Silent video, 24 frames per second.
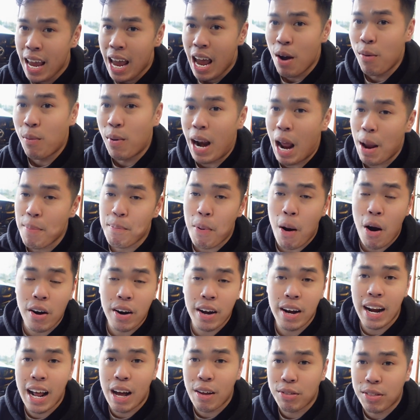And when I
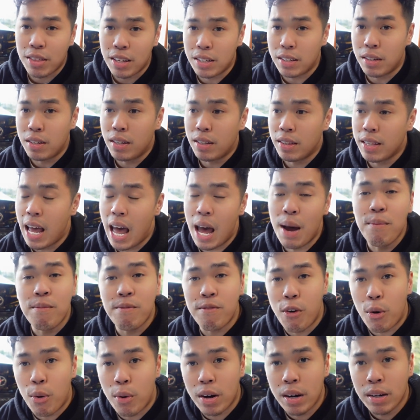parted out the
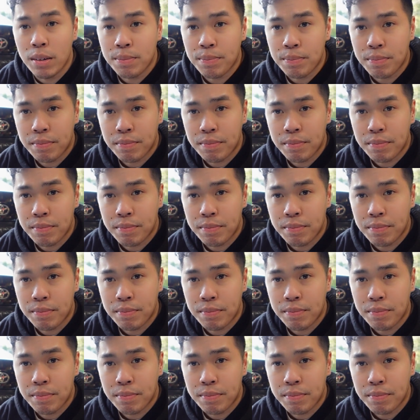M4,